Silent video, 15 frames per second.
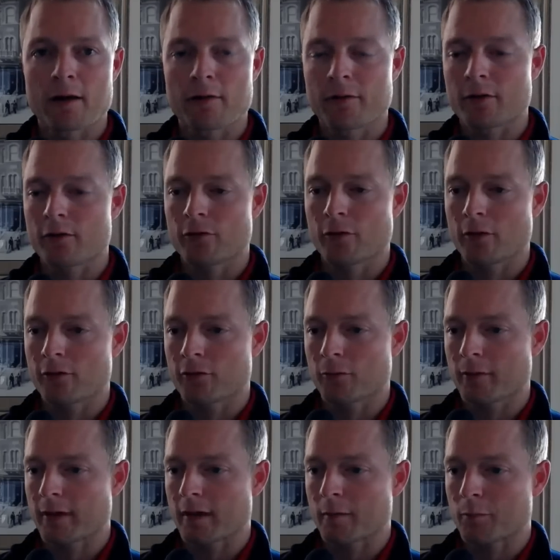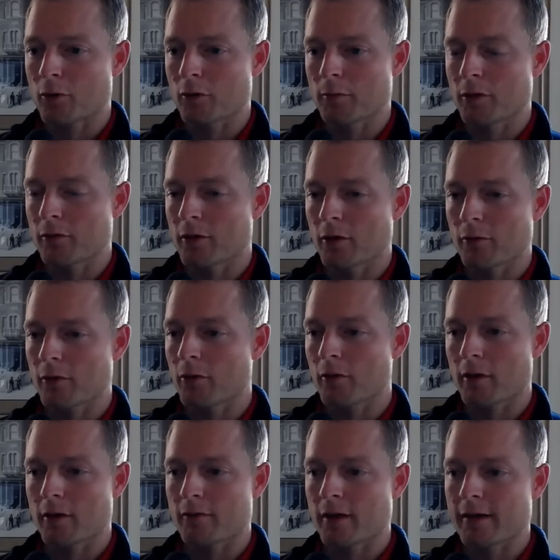There's also, we got a promo code going on
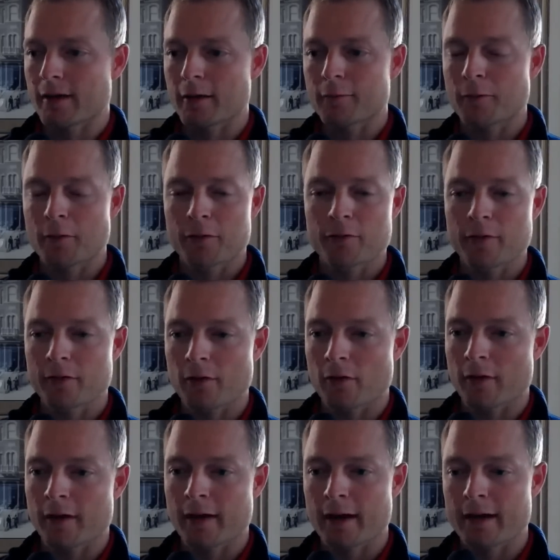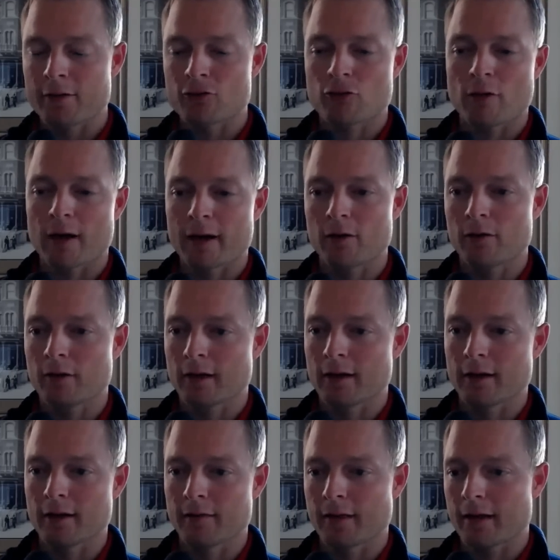right now for a 330-day trial.
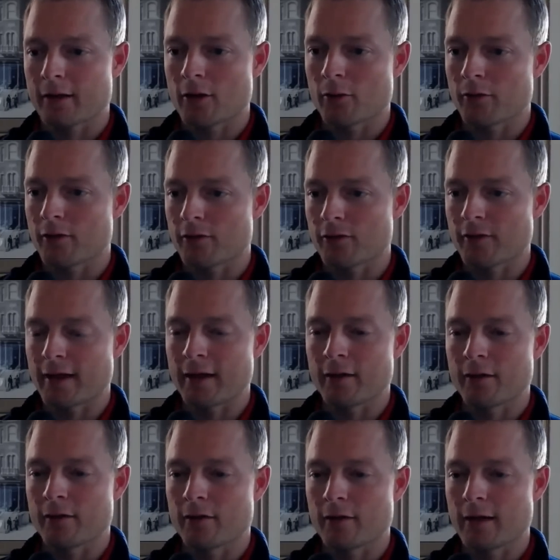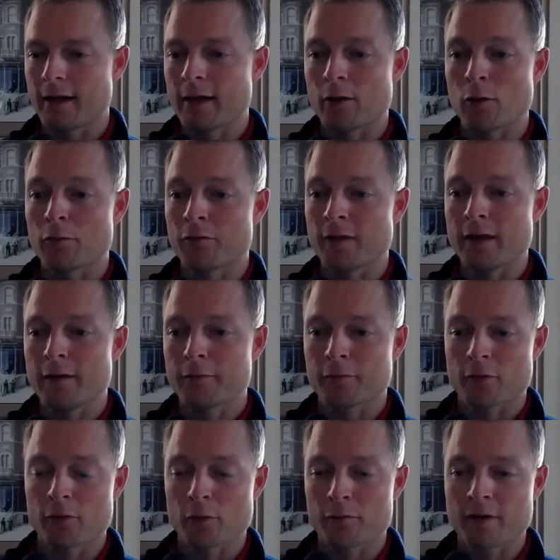That code is NOV
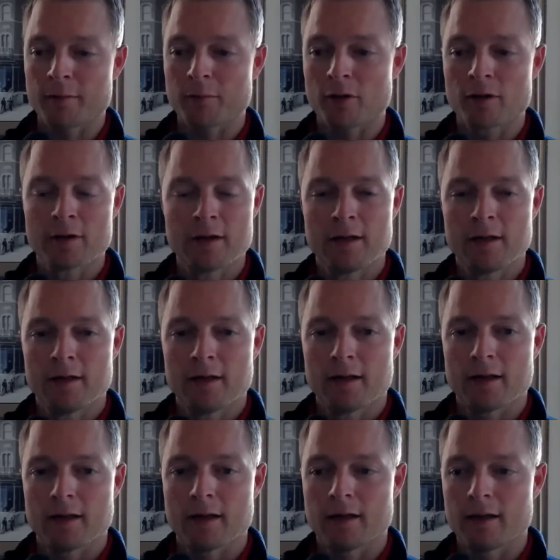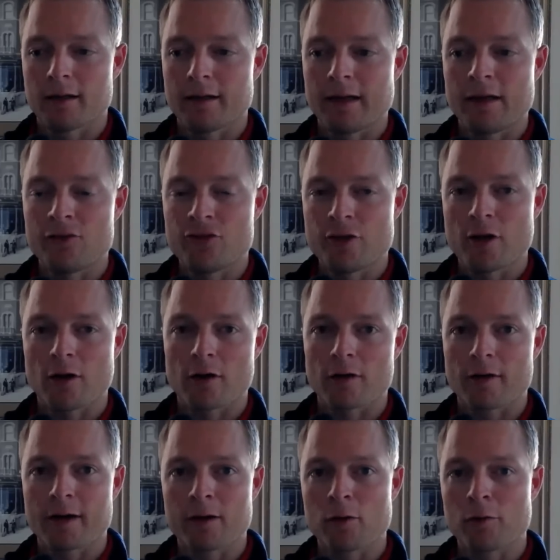for November,
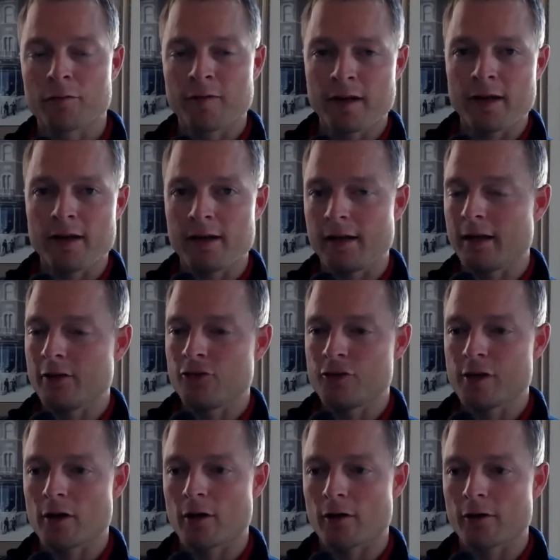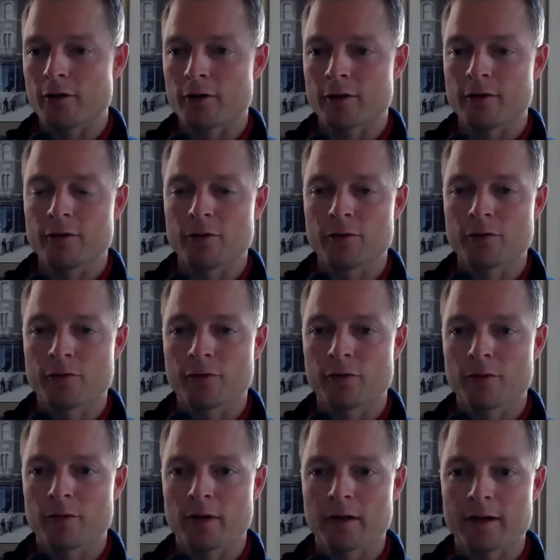EGR, NOV EGR. You can use
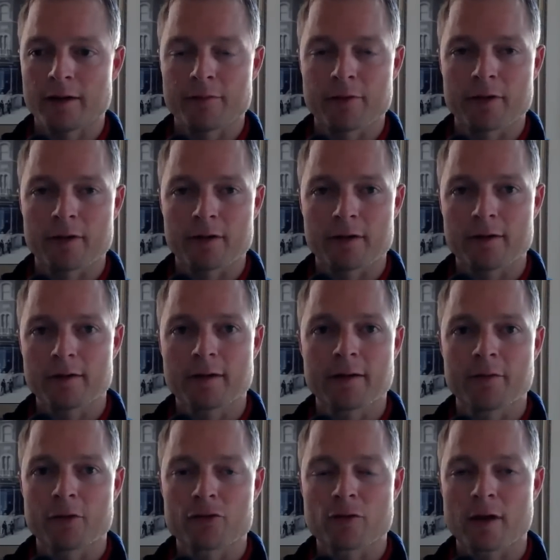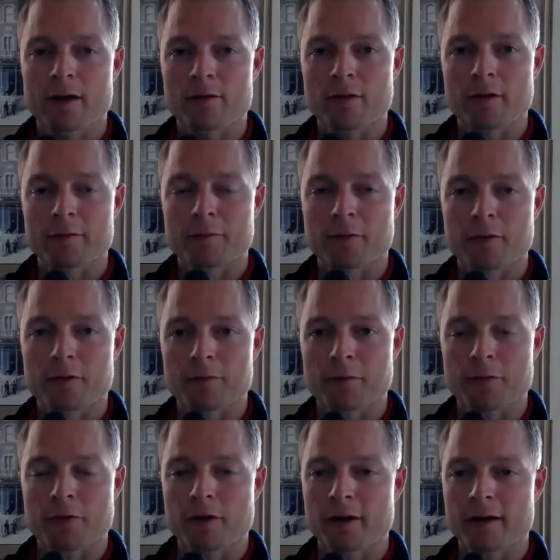to give it a dry run for
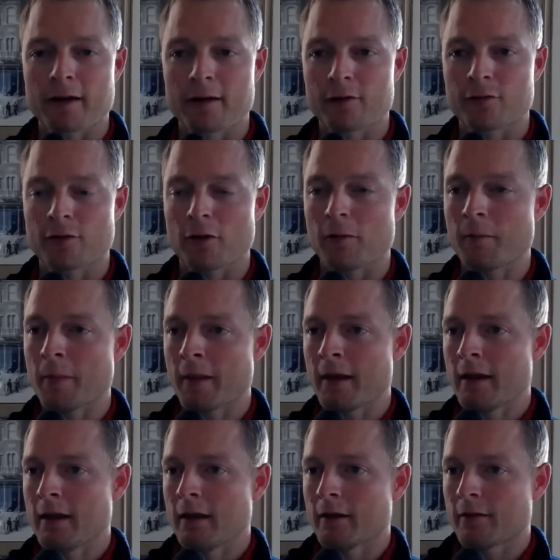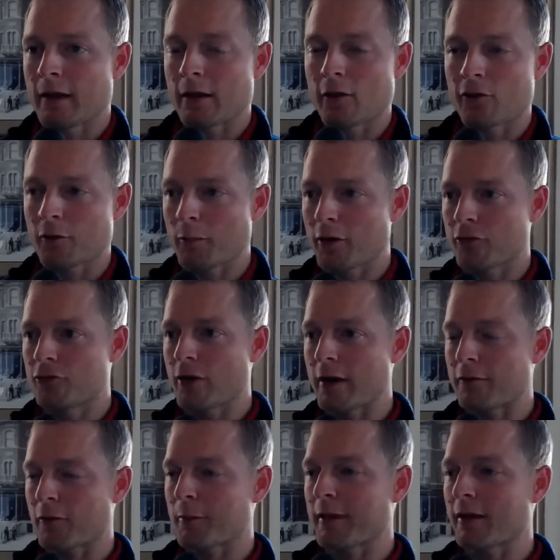30 days. So thank you so much, Jay,
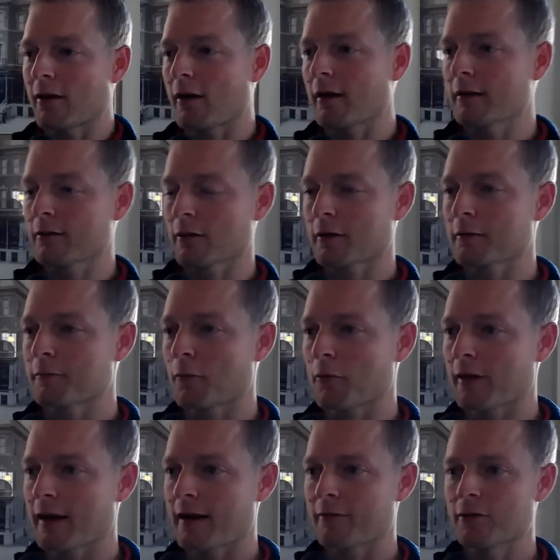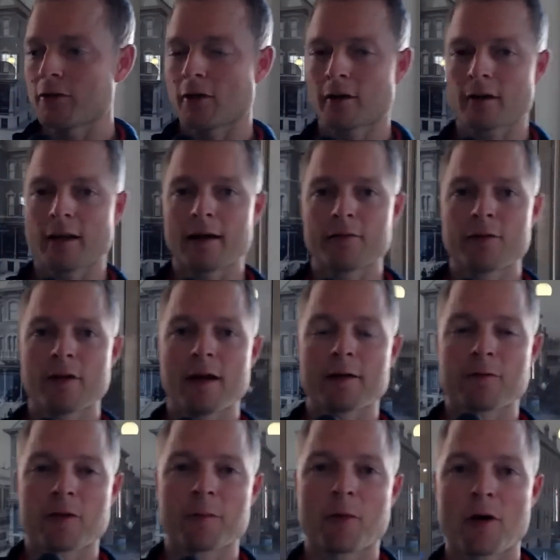for being on. Looking forward to having you on live tonight
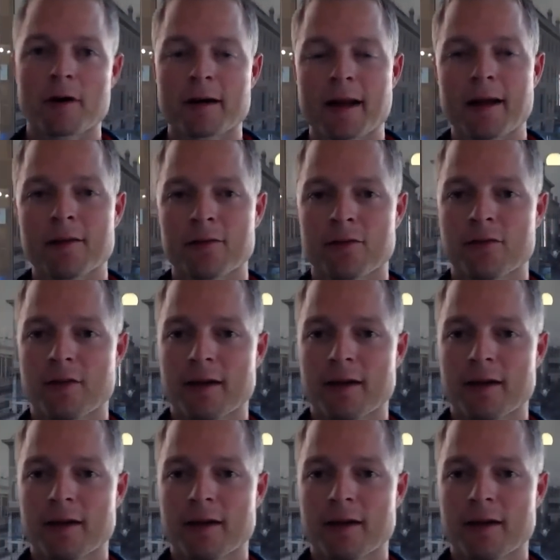for the broadcasts.